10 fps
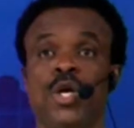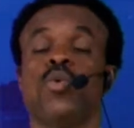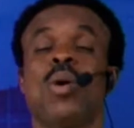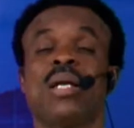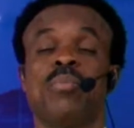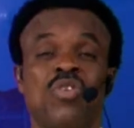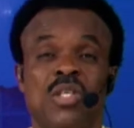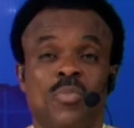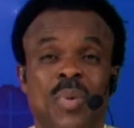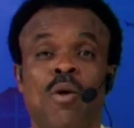you are the
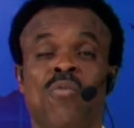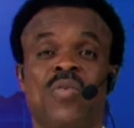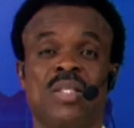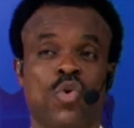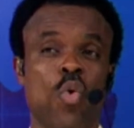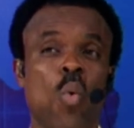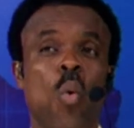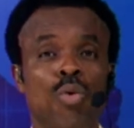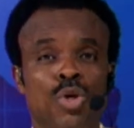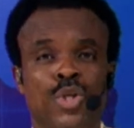principal of a
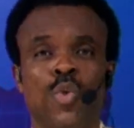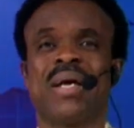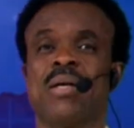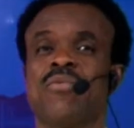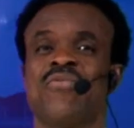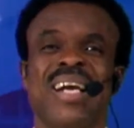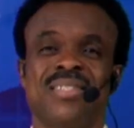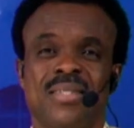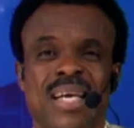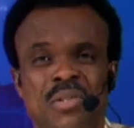school, you are a
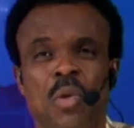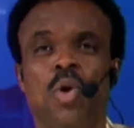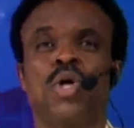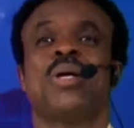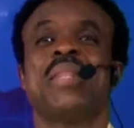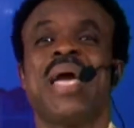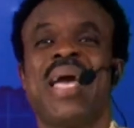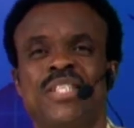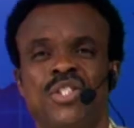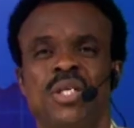vice chancellor, you are the
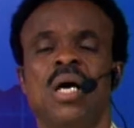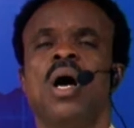head,